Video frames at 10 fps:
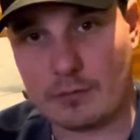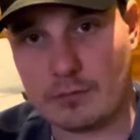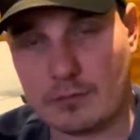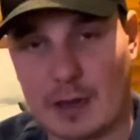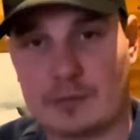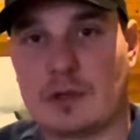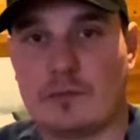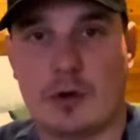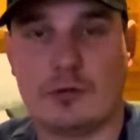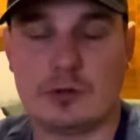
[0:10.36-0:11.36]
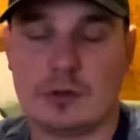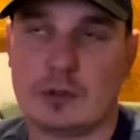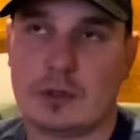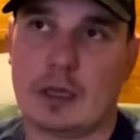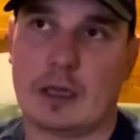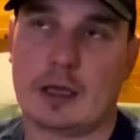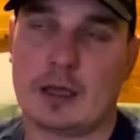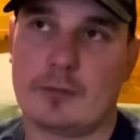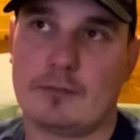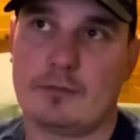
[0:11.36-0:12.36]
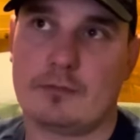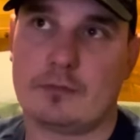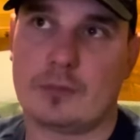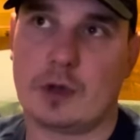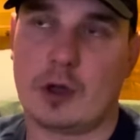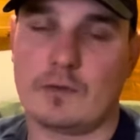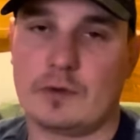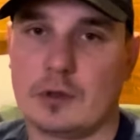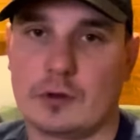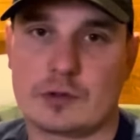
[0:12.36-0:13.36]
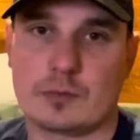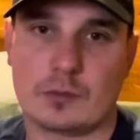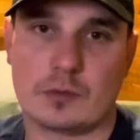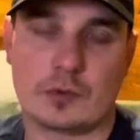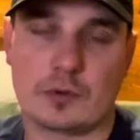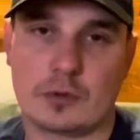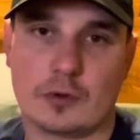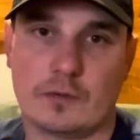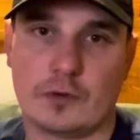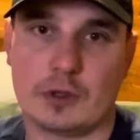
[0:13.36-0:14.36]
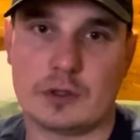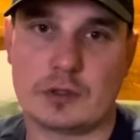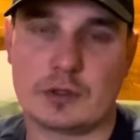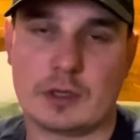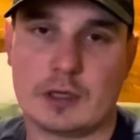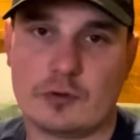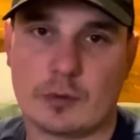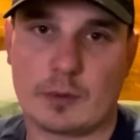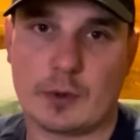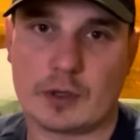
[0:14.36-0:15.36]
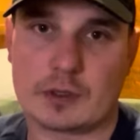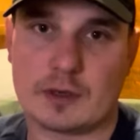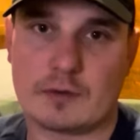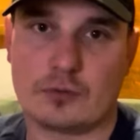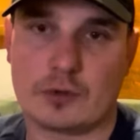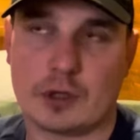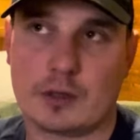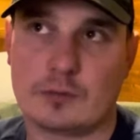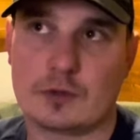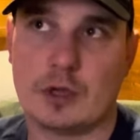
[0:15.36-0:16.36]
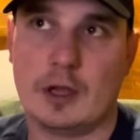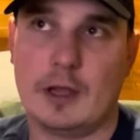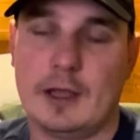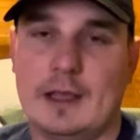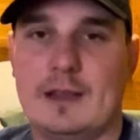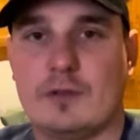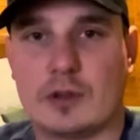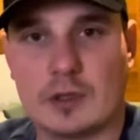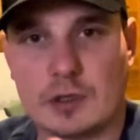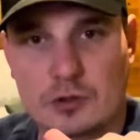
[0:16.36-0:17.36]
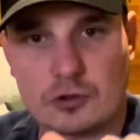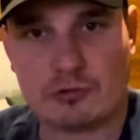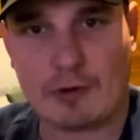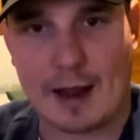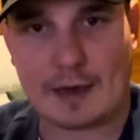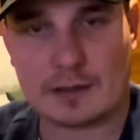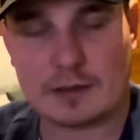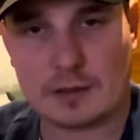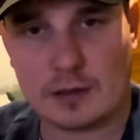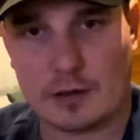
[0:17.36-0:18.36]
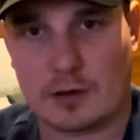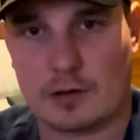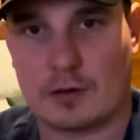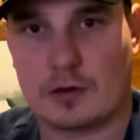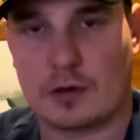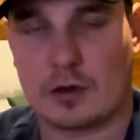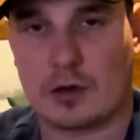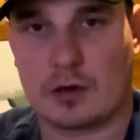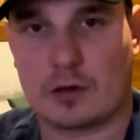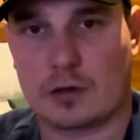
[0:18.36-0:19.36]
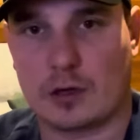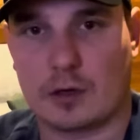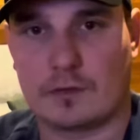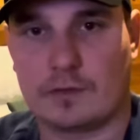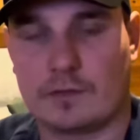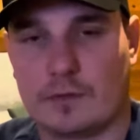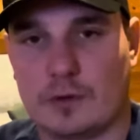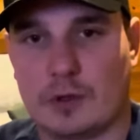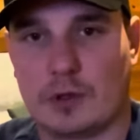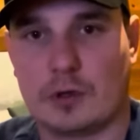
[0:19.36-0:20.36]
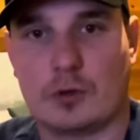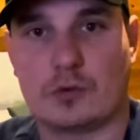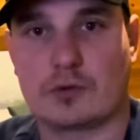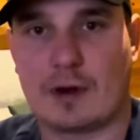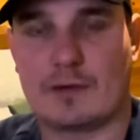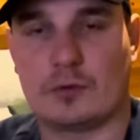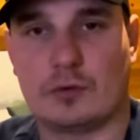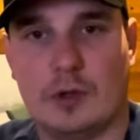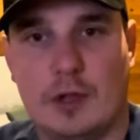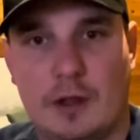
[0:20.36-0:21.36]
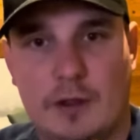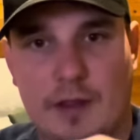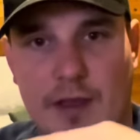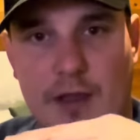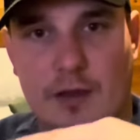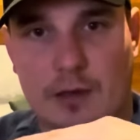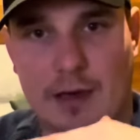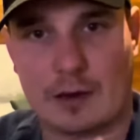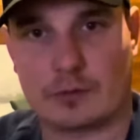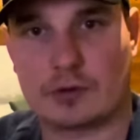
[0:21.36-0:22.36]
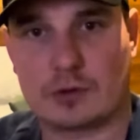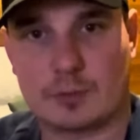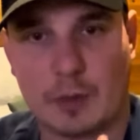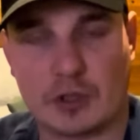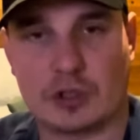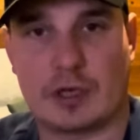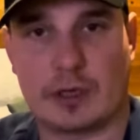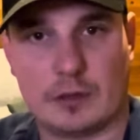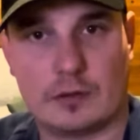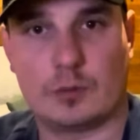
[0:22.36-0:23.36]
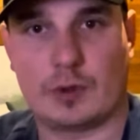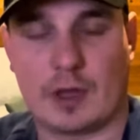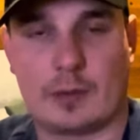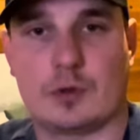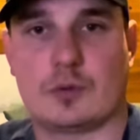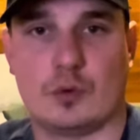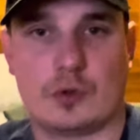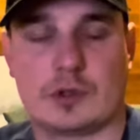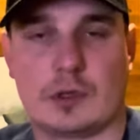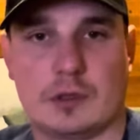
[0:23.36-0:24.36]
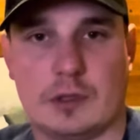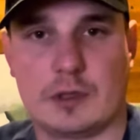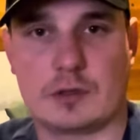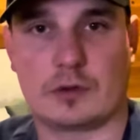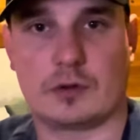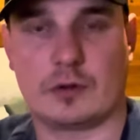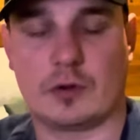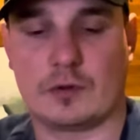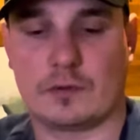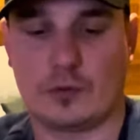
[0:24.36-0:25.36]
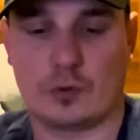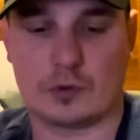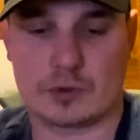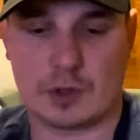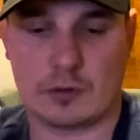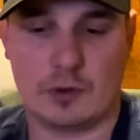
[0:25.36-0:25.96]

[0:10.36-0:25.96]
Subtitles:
mountain road. Hopefully got some good footage. Nearly dropped the bike several times. Even the tracks that are kind of loose gravel, they're now spongy with how much water is on the floor. So